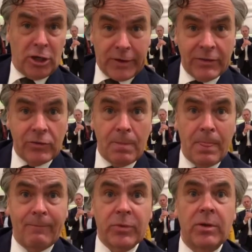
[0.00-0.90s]
Three people,
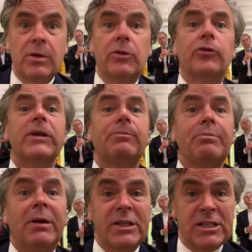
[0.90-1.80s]
you mean? Three
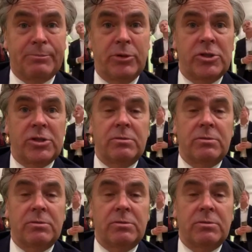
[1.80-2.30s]
exhibitors?